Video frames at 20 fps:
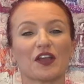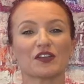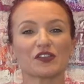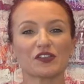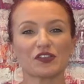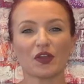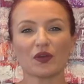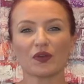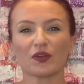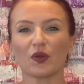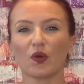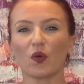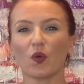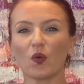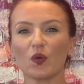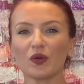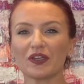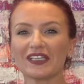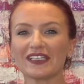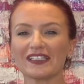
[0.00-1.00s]
So your
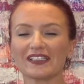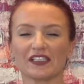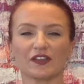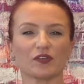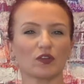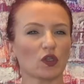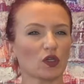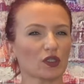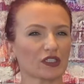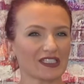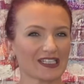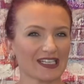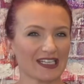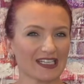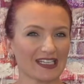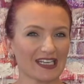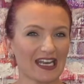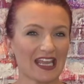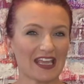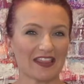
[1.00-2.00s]
audience have logged
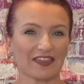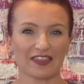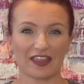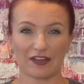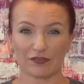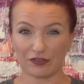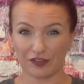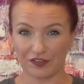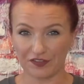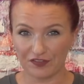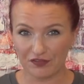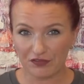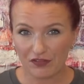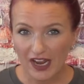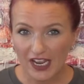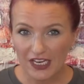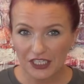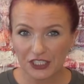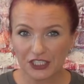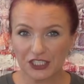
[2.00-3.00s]
in, they're
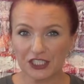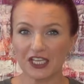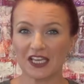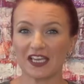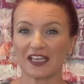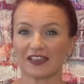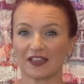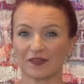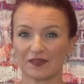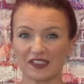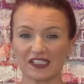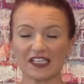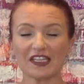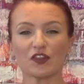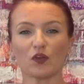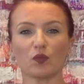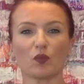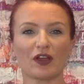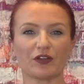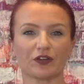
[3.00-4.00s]
refreshed, they've seen
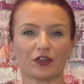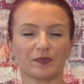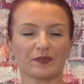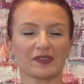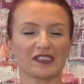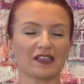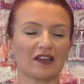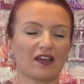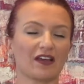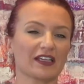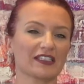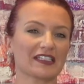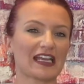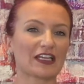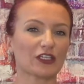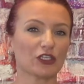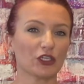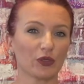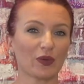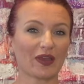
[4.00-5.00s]
the welcome slide
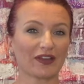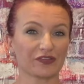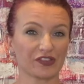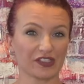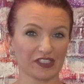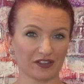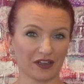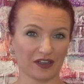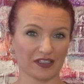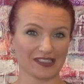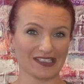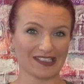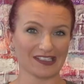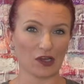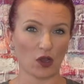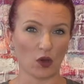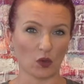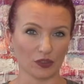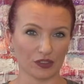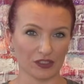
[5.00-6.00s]
and you have started
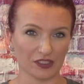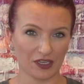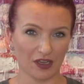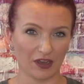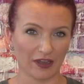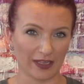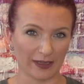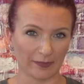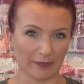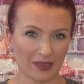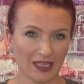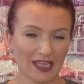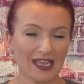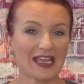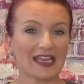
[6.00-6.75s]
on time.